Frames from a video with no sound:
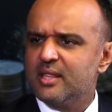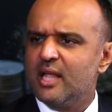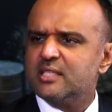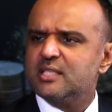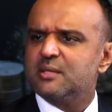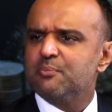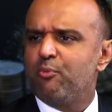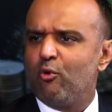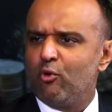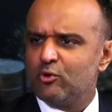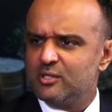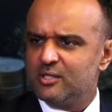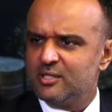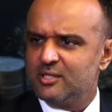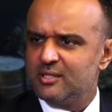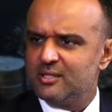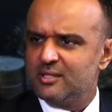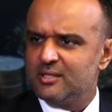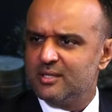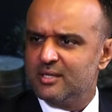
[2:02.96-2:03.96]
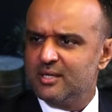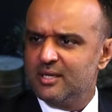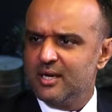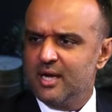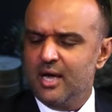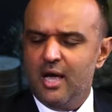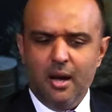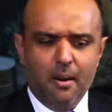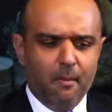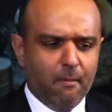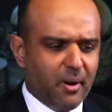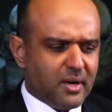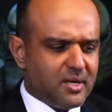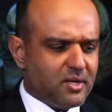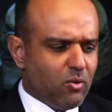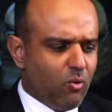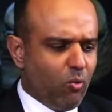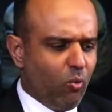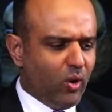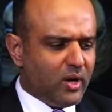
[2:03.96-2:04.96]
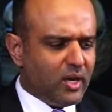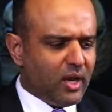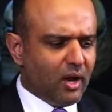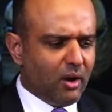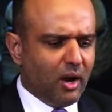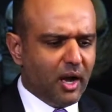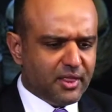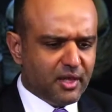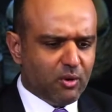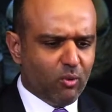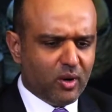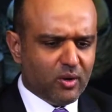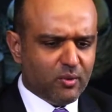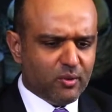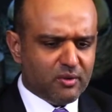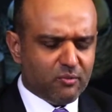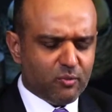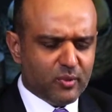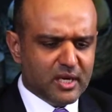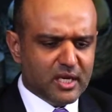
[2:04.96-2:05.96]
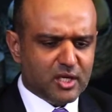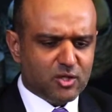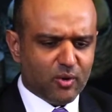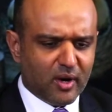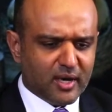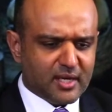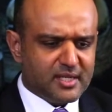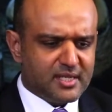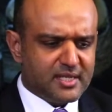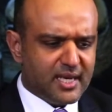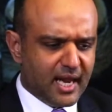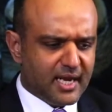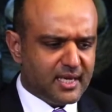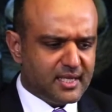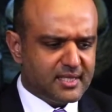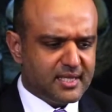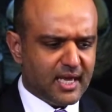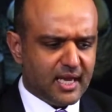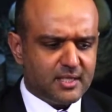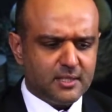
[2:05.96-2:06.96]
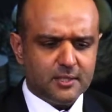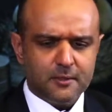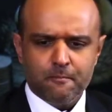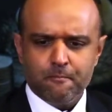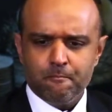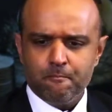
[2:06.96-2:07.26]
That's important. But I think what we need to understand is that,